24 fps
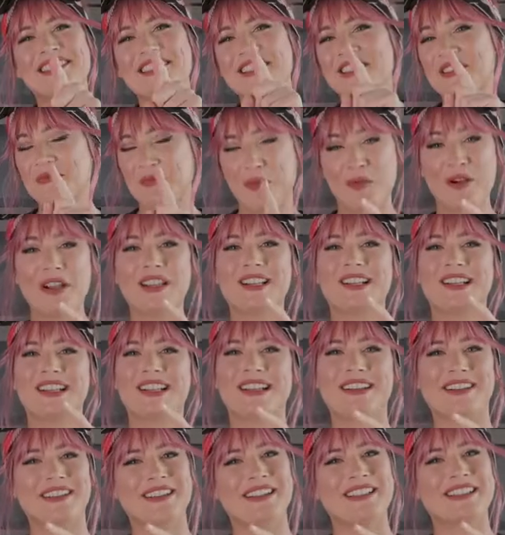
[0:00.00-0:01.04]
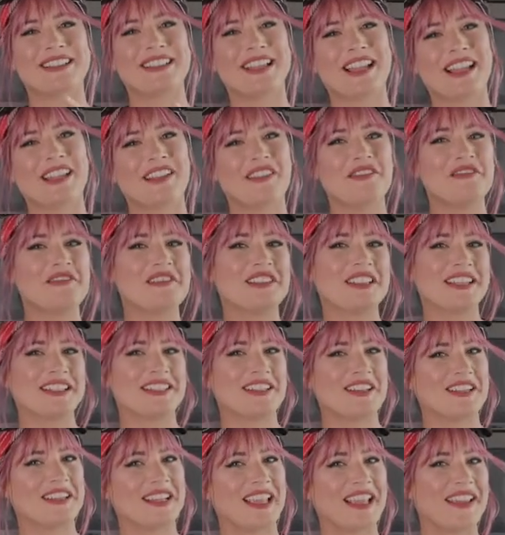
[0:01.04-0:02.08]
The spoiler here is that you clicked
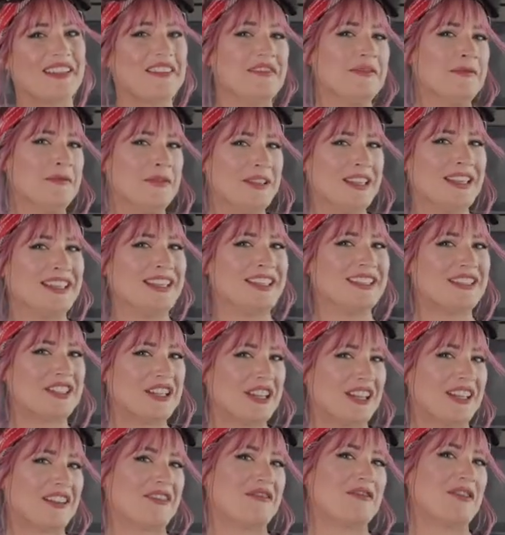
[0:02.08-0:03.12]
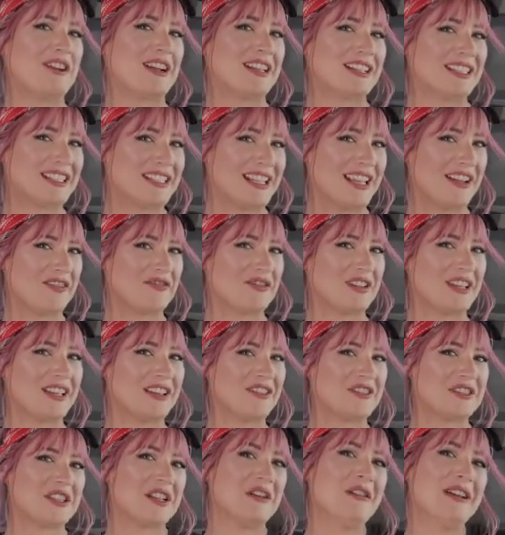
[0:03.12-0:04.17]
on a vegan chicken fried steak
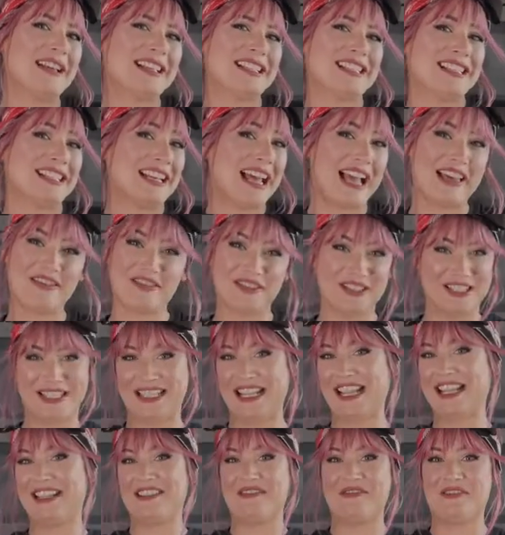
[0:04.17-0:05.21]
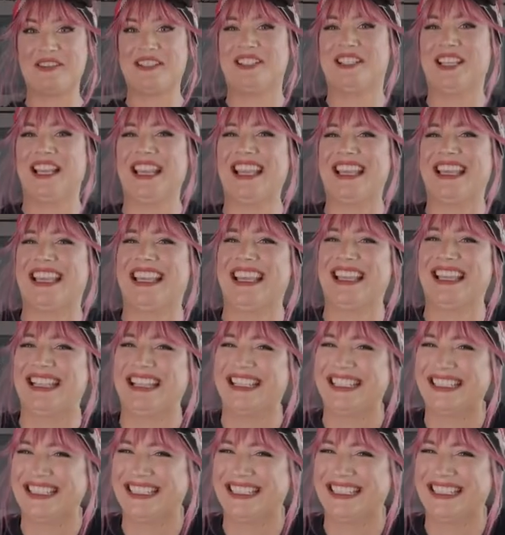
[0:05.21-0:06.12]
video, so it's neither steak nor chicken.